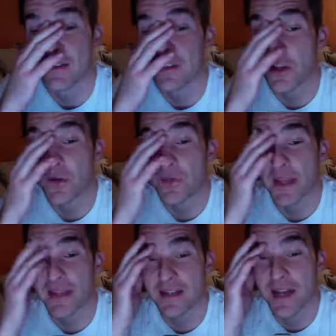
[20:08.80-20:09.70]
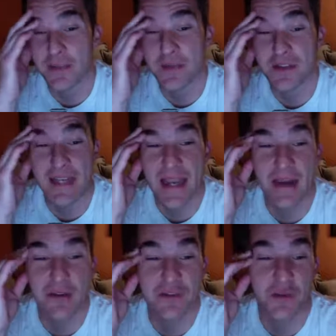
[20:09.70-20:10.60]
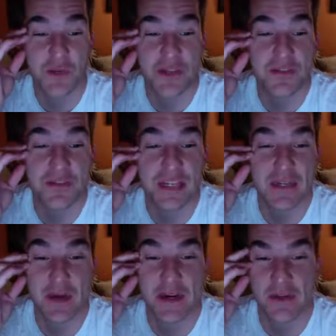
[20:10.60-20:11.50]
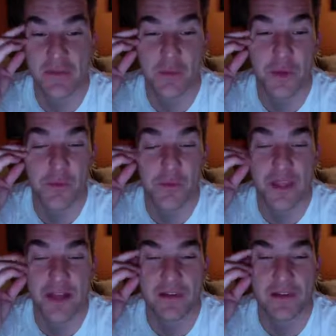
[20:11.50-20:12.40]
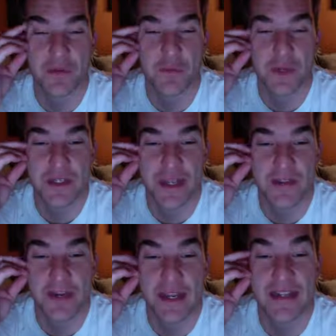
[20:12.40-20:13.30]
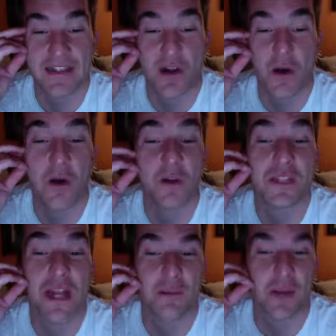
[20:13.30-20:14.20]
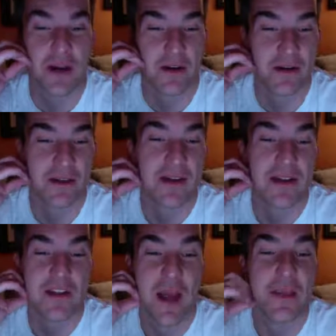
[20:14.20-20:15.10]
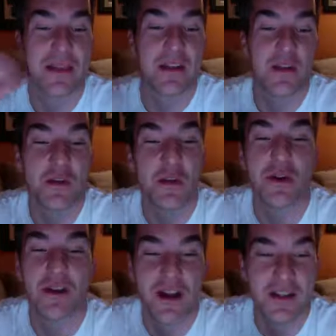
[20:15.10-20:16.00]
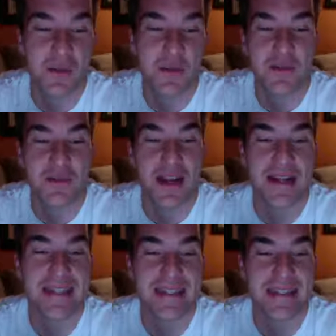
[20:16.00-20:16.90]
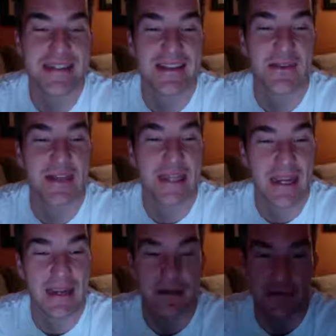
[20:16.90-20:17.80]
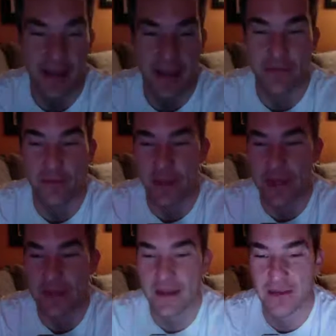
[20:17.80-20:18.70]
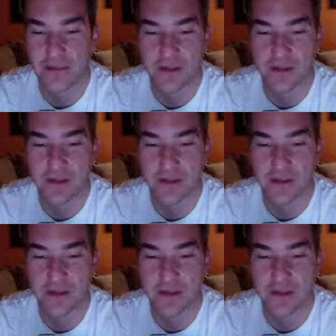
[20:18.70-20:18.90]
So that tops Seattle's 2015 record of 44,247, and it's an all-time record, topping the New York Cosmos of 1978 at 48,000.